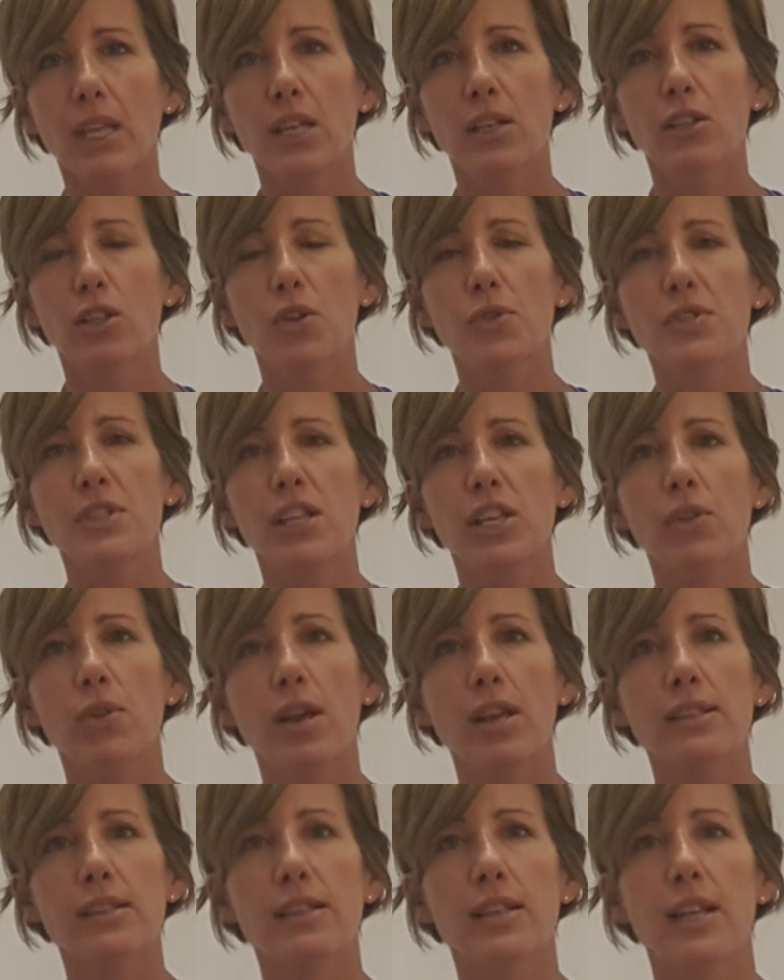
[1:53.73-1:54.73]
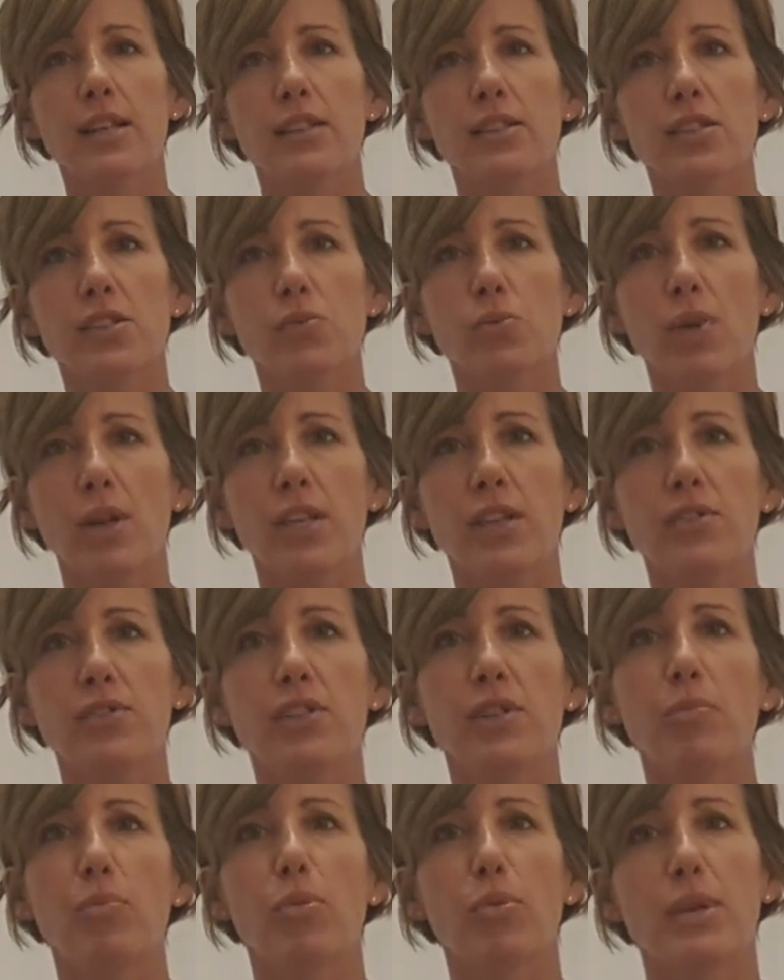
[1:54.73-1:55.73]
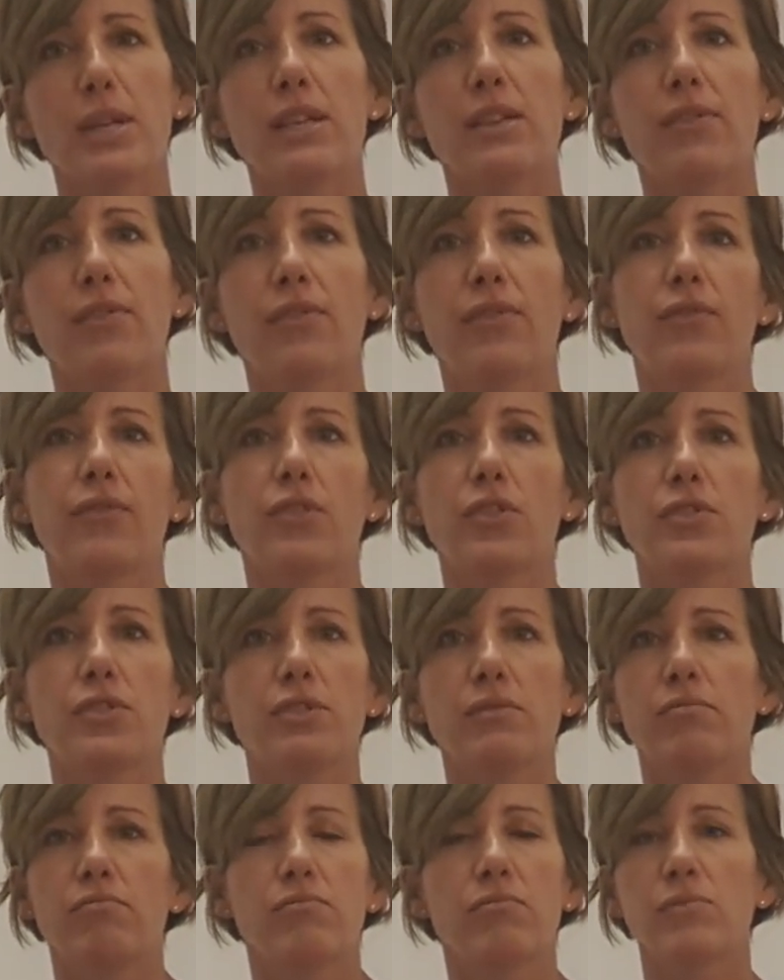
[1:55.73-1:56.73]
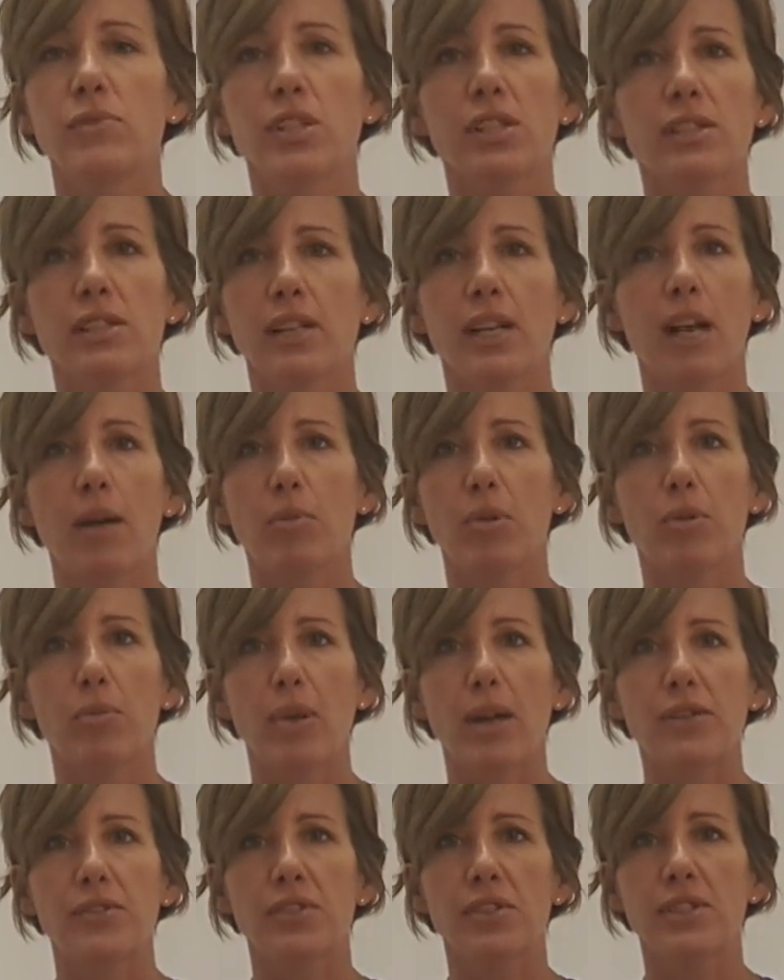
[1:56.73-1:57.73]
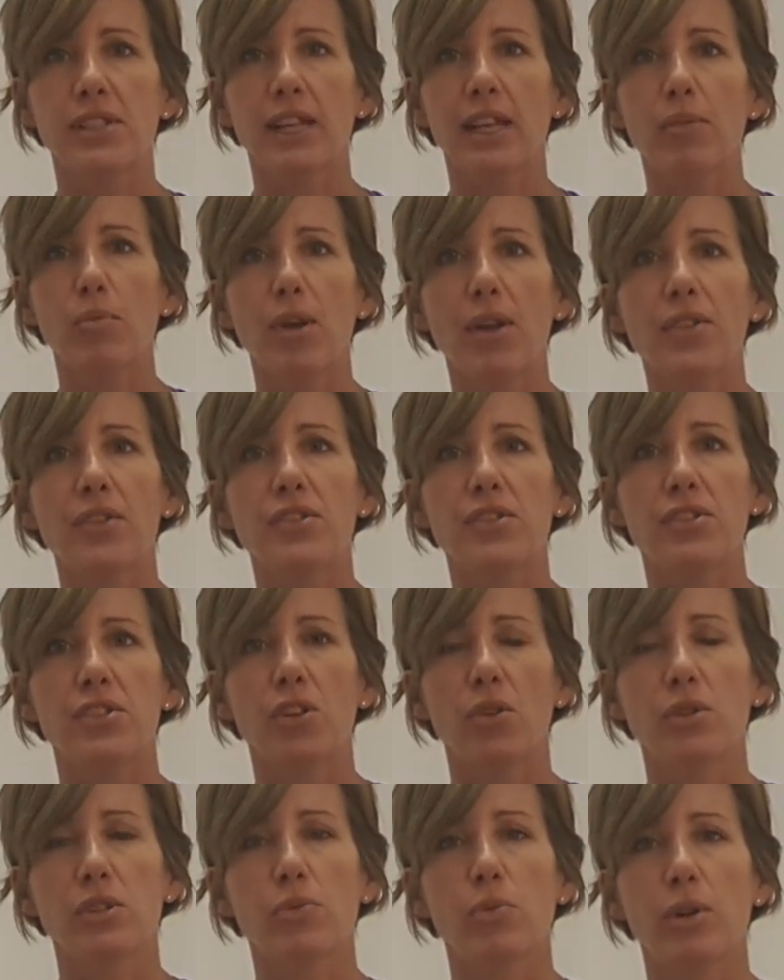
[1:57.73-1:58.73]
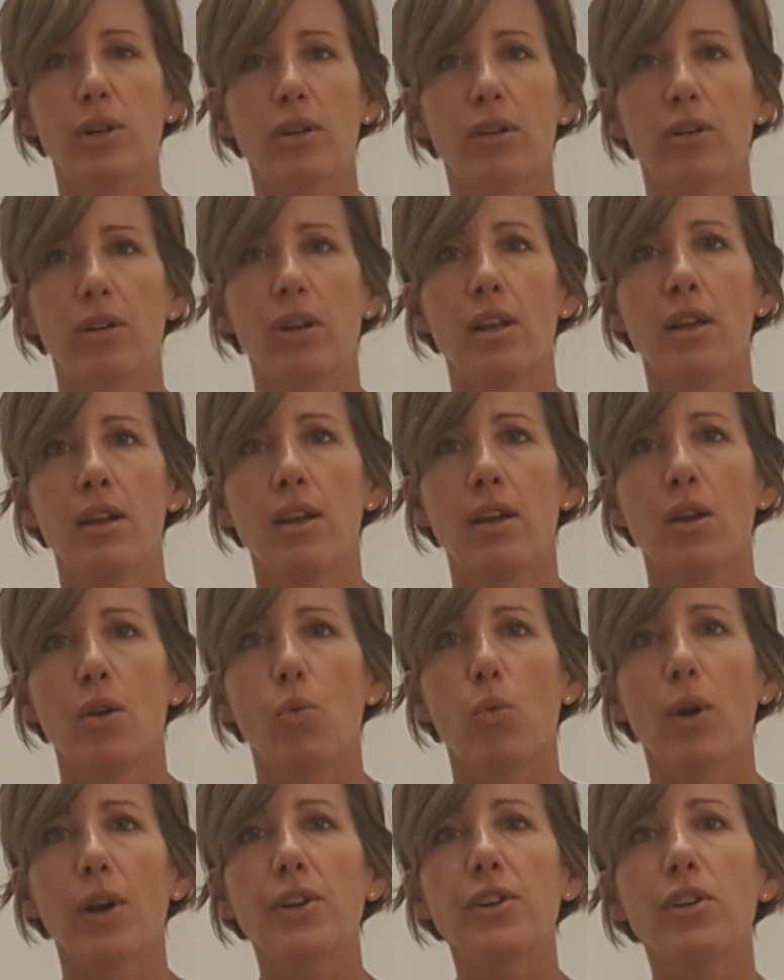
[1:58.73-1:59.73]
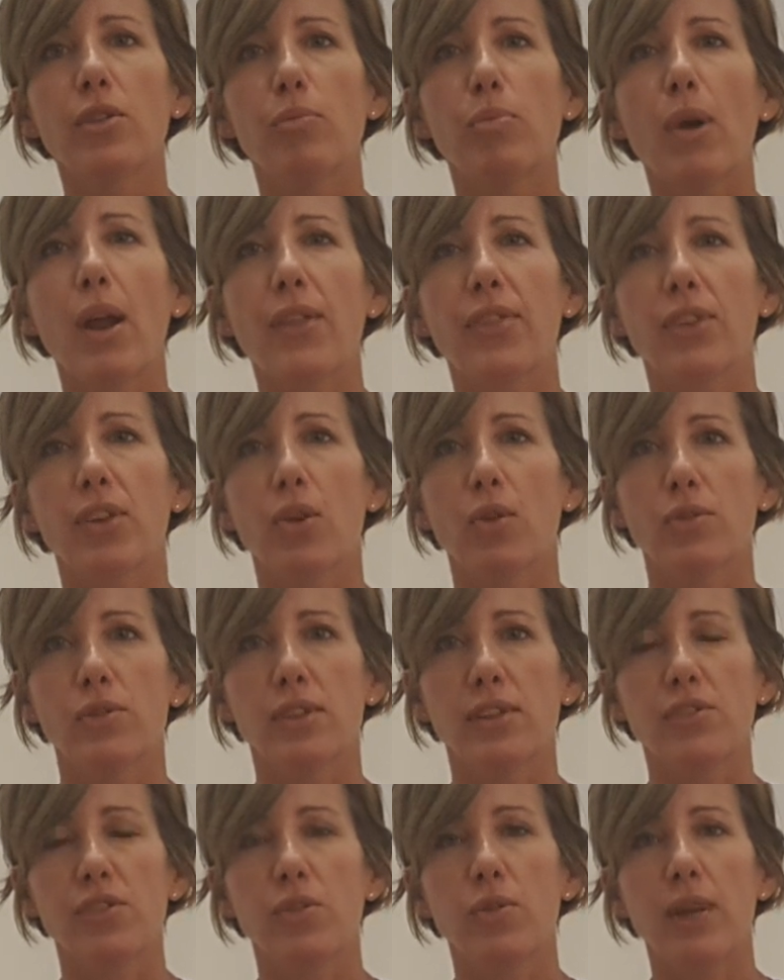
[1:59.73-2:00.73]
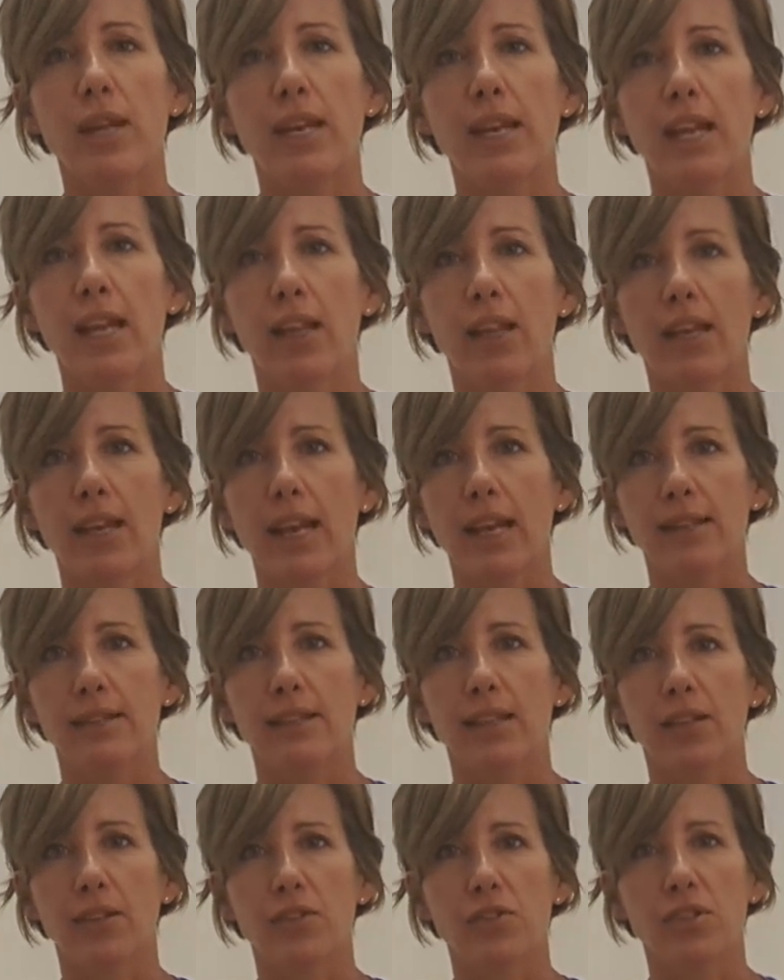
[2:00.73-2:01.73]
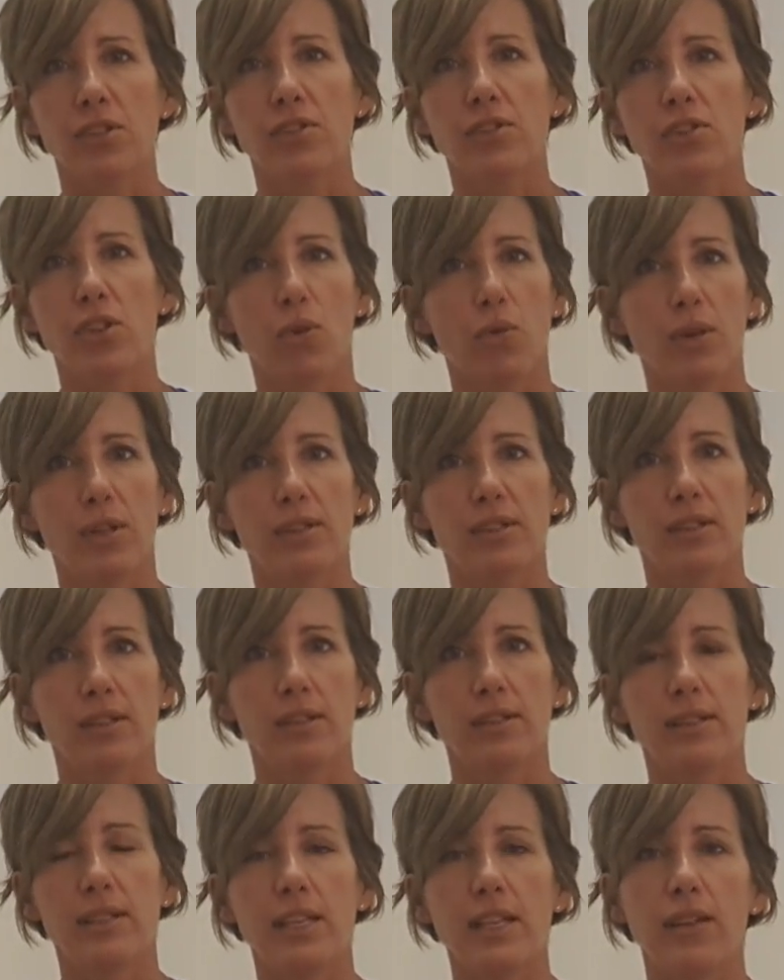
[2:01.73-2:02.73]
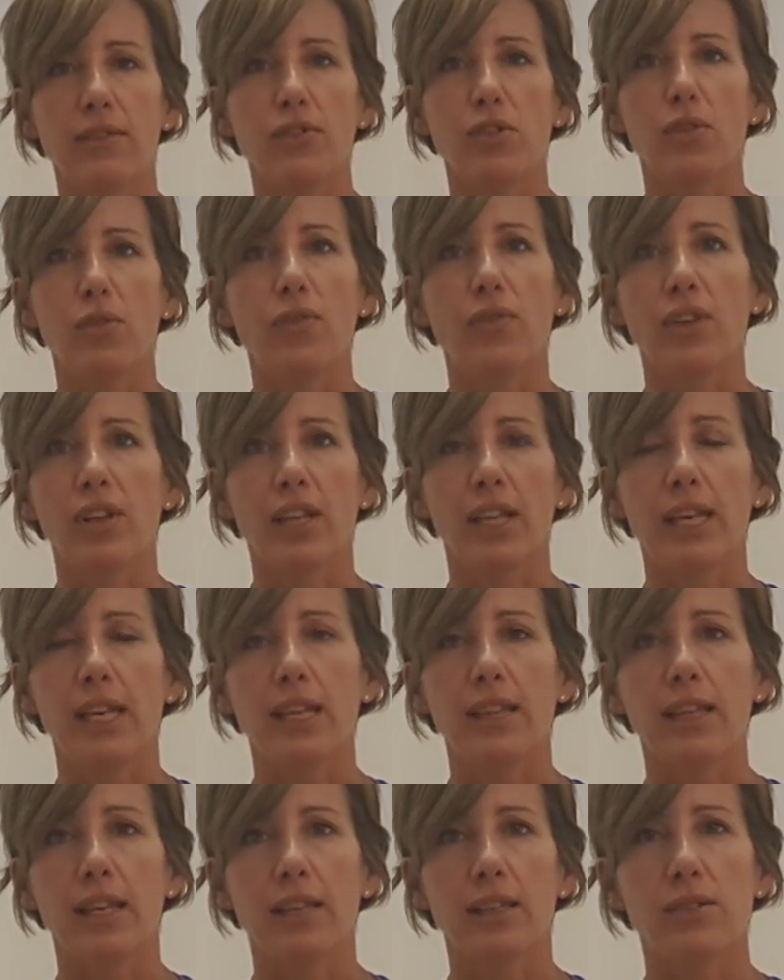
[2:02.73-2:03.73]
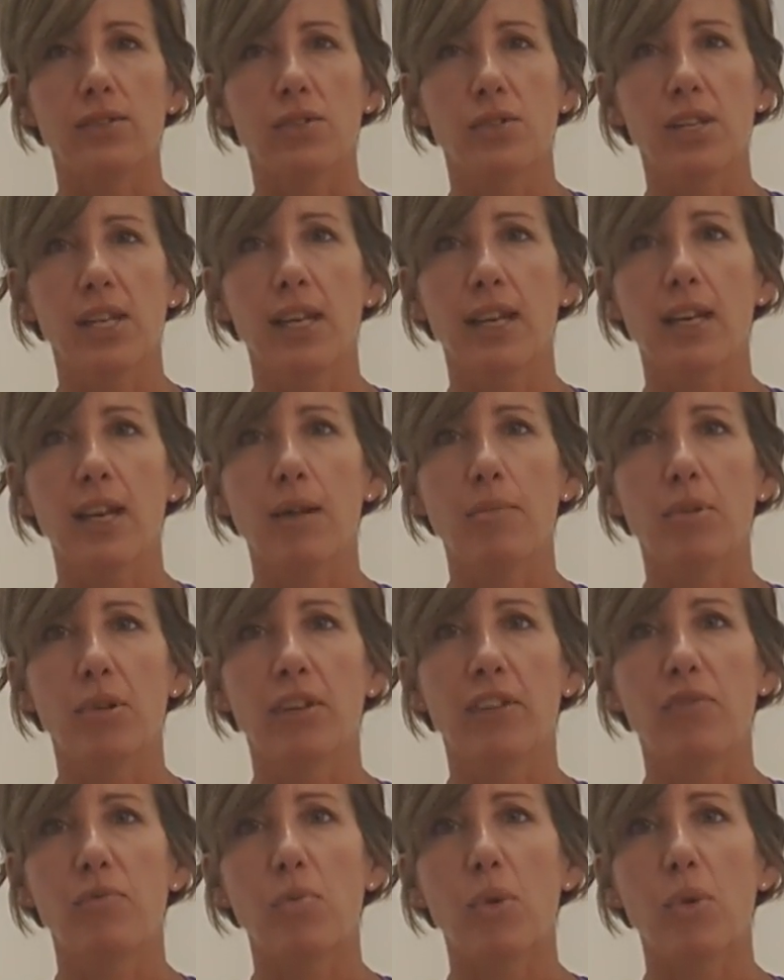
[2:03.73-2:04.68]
closing your eyes, and I just want you to breathe for just a couple of breaths. Just take a breath and just notice where your breath goes as you inhale and exhale. Just notice and see if you feel anything. So take a couple of